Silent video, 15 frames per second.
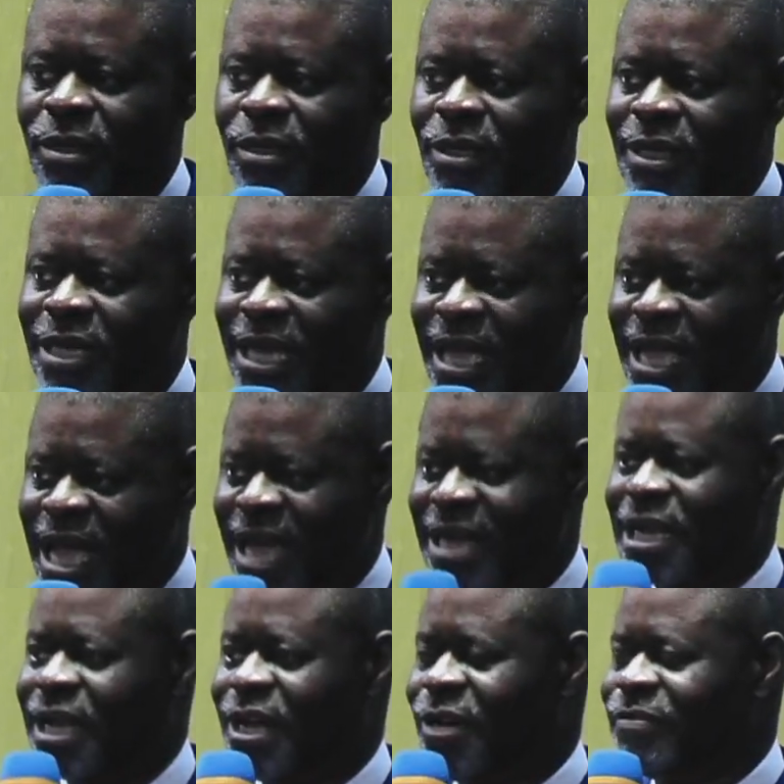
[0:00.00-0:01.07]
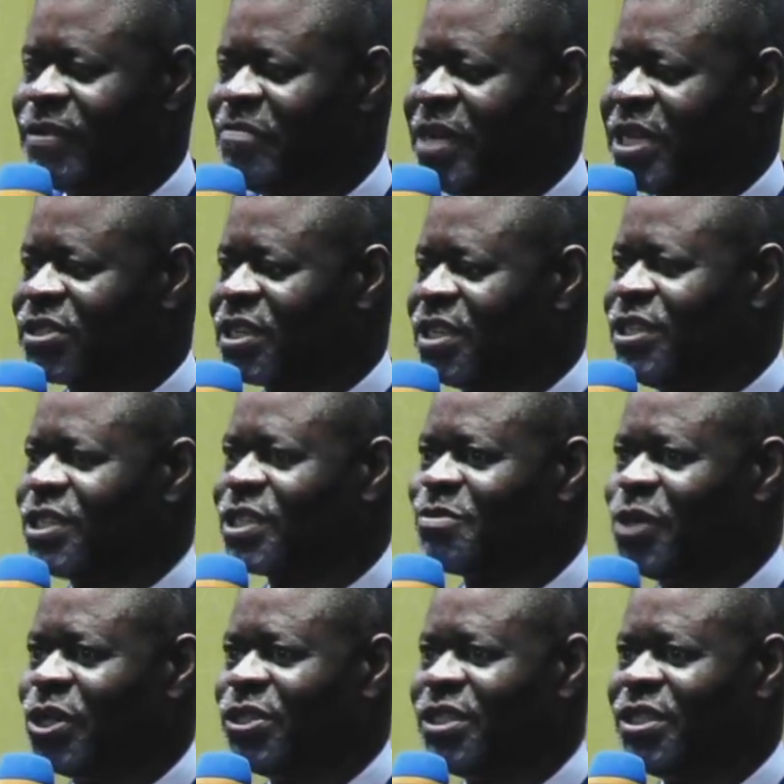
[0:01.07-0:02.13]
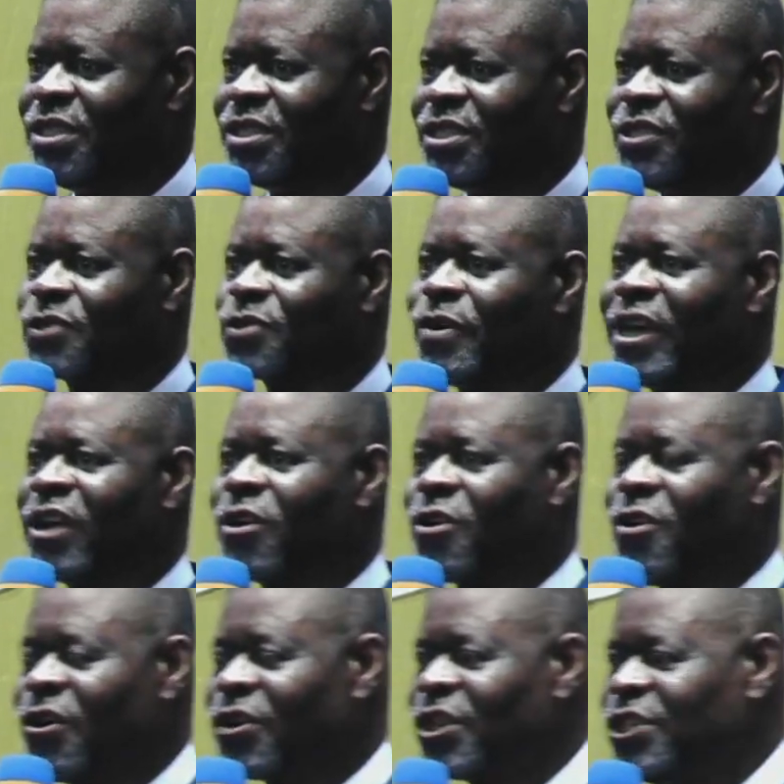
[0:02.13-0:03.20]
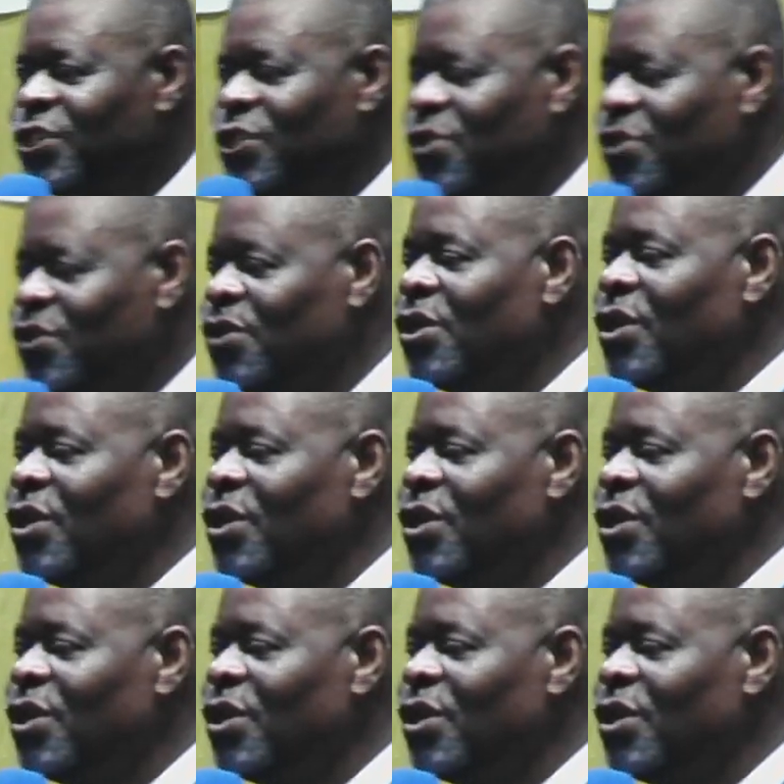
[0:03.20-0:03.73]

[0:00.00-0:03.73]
The kernel of the message this morning is to encourage you